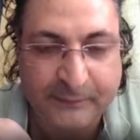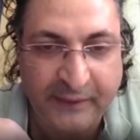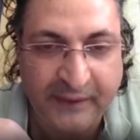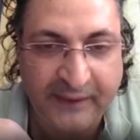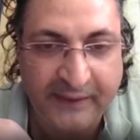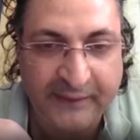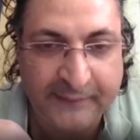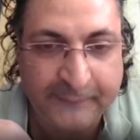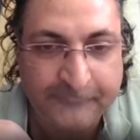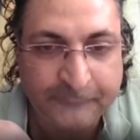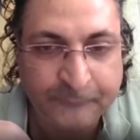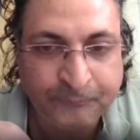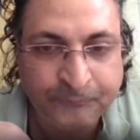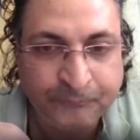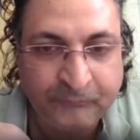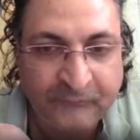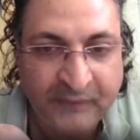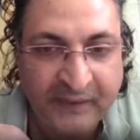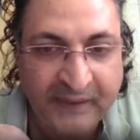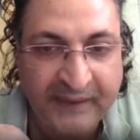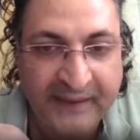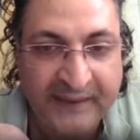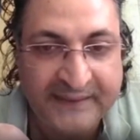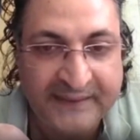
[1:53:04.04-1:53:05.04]
back,
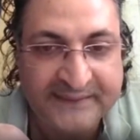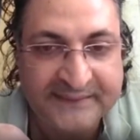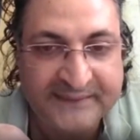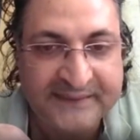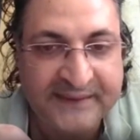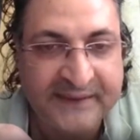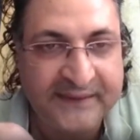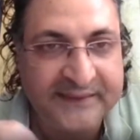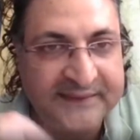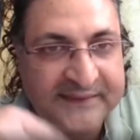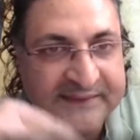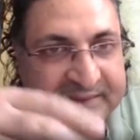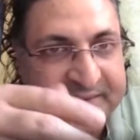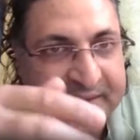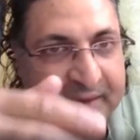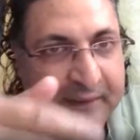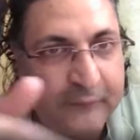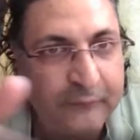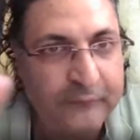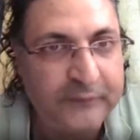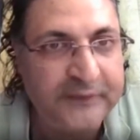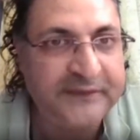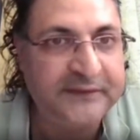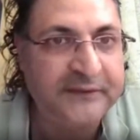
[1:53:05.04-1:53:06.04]
and this is
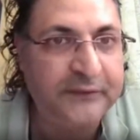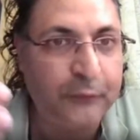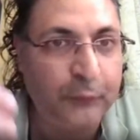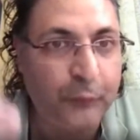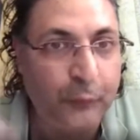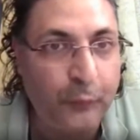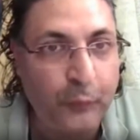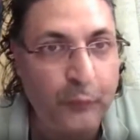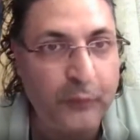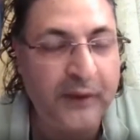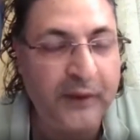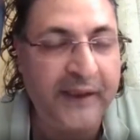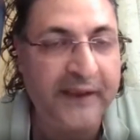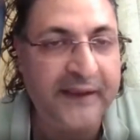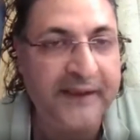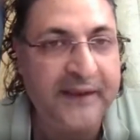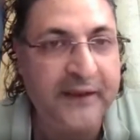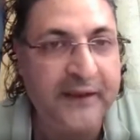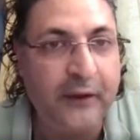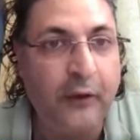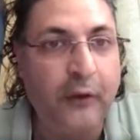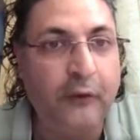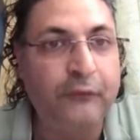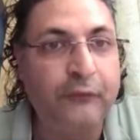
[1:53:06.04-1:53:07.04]
how this whole
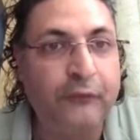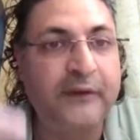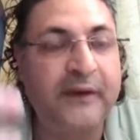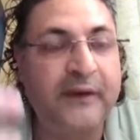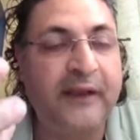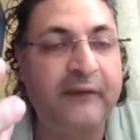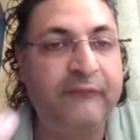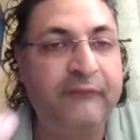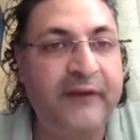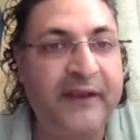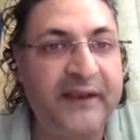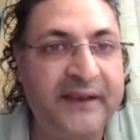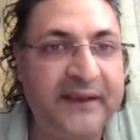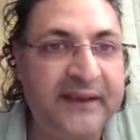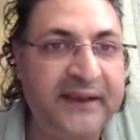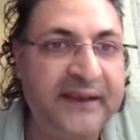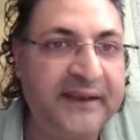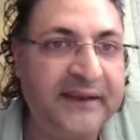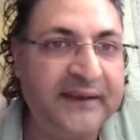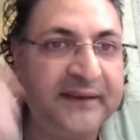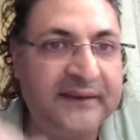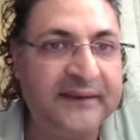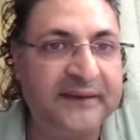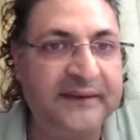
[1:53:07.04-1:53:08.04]
idea of
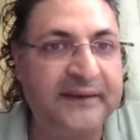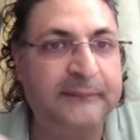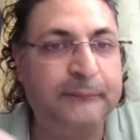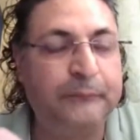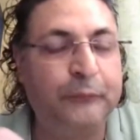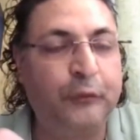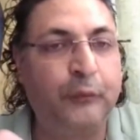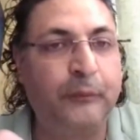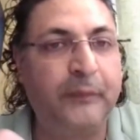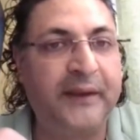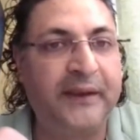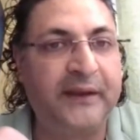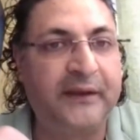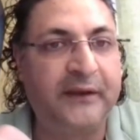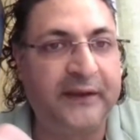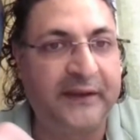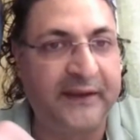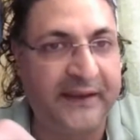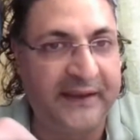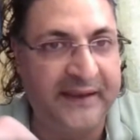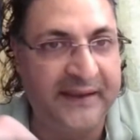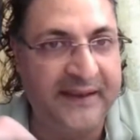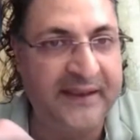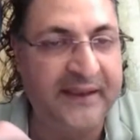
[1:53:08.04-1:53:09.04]
awakening the movement
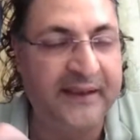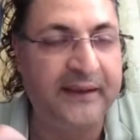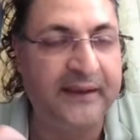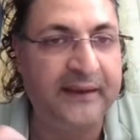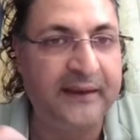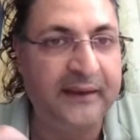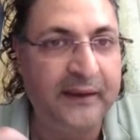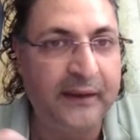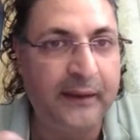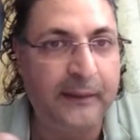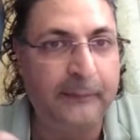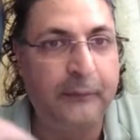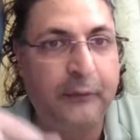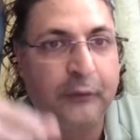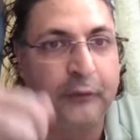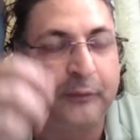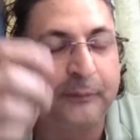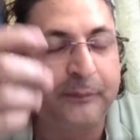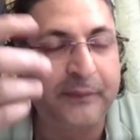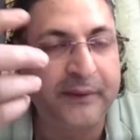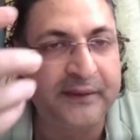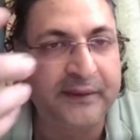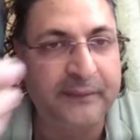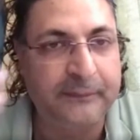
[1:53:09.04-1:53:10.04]
in India
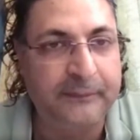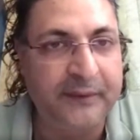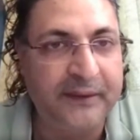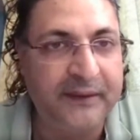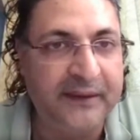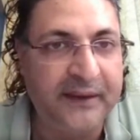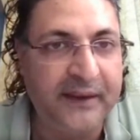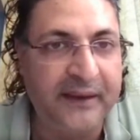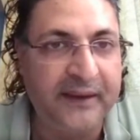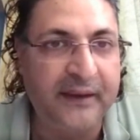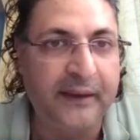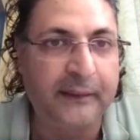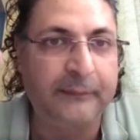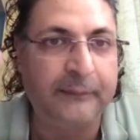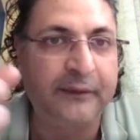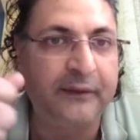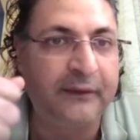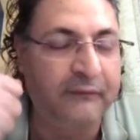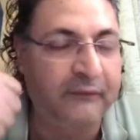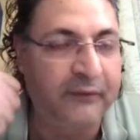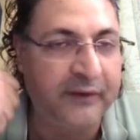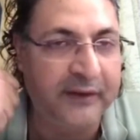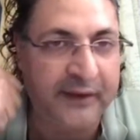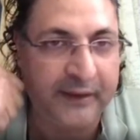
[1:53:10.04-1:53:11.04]
about Pratibhigya and
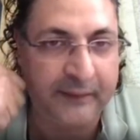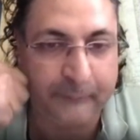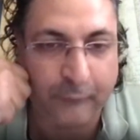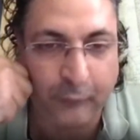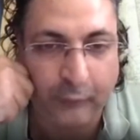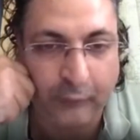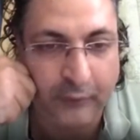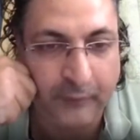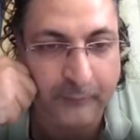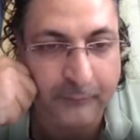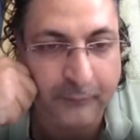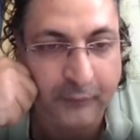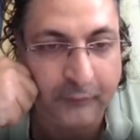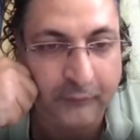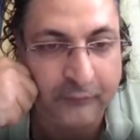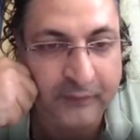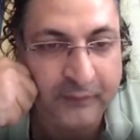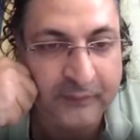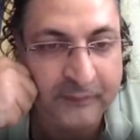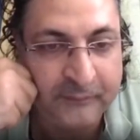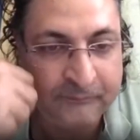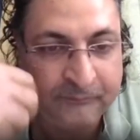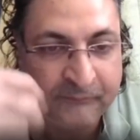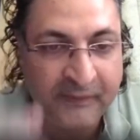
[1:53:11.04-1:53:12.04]
Abhinava came all about.
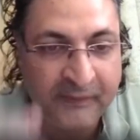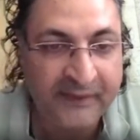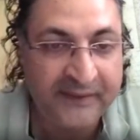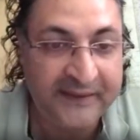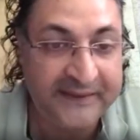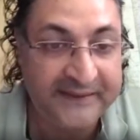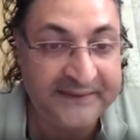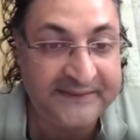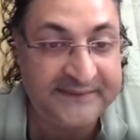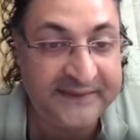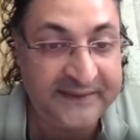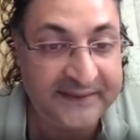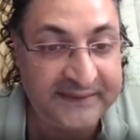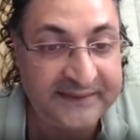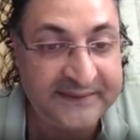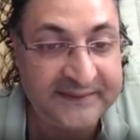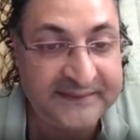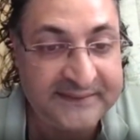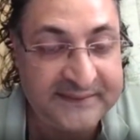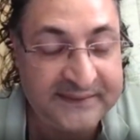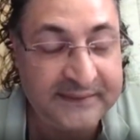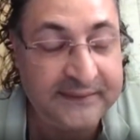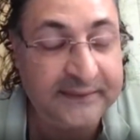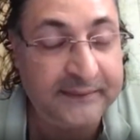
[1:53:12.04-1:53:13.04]
He
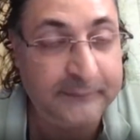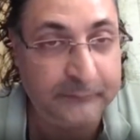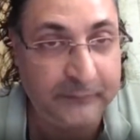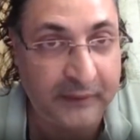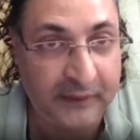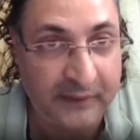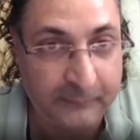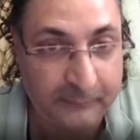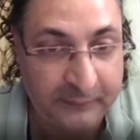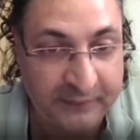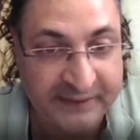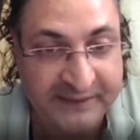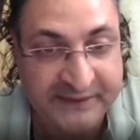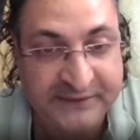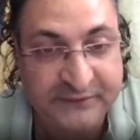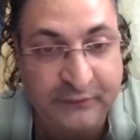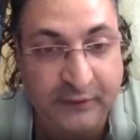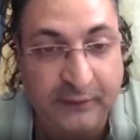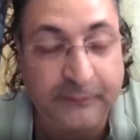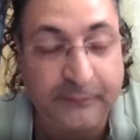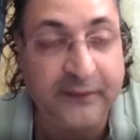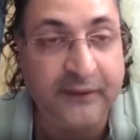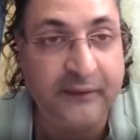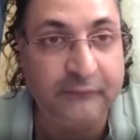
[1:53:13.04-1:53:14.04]
says,
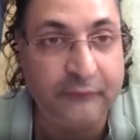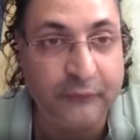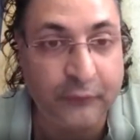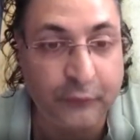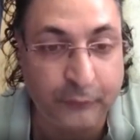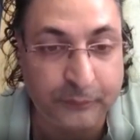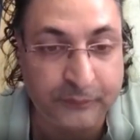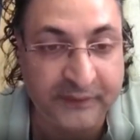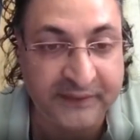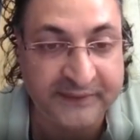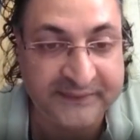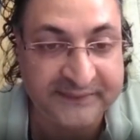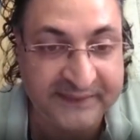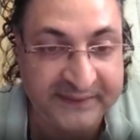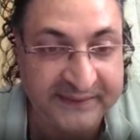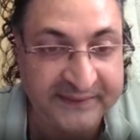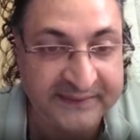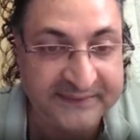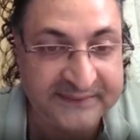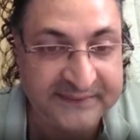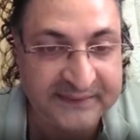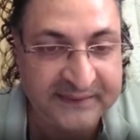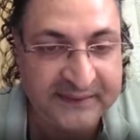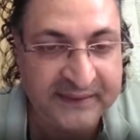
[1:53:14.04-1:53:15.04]
Mahameshwar Abhinavagupta
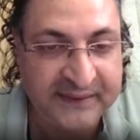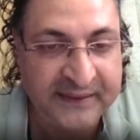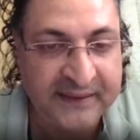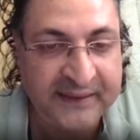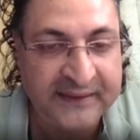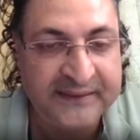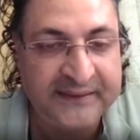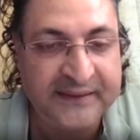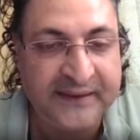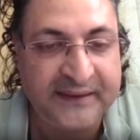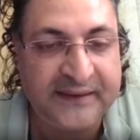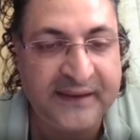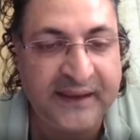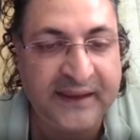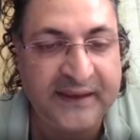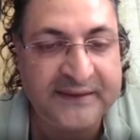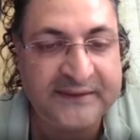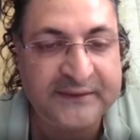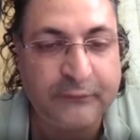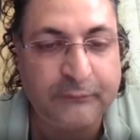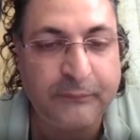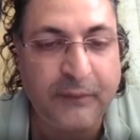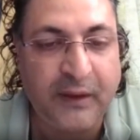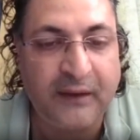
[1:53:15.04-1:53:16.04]
says, Yatha
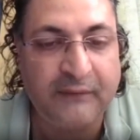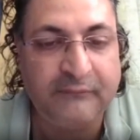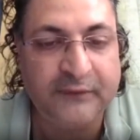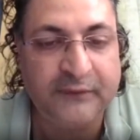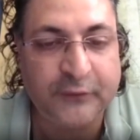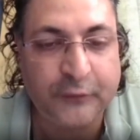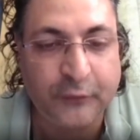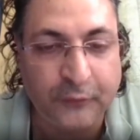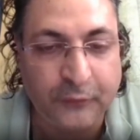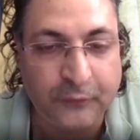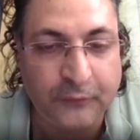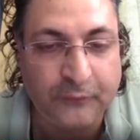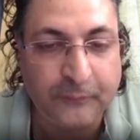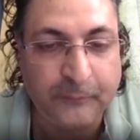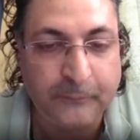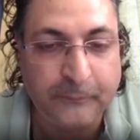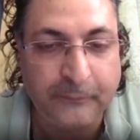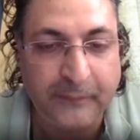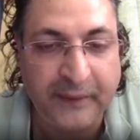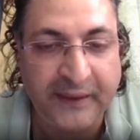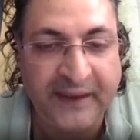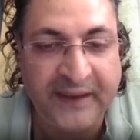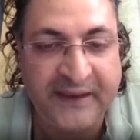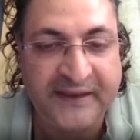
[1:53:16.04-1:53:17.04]
Sabhavato
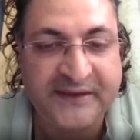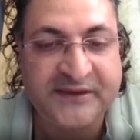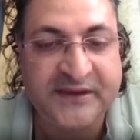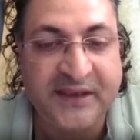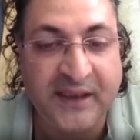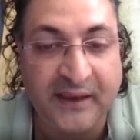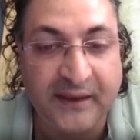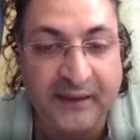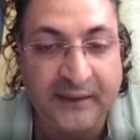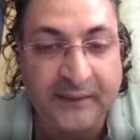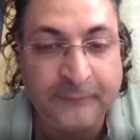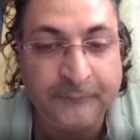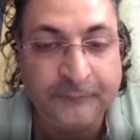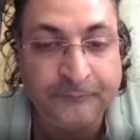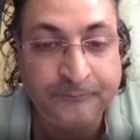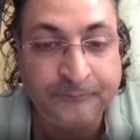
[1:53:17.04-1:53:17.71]
Malesha,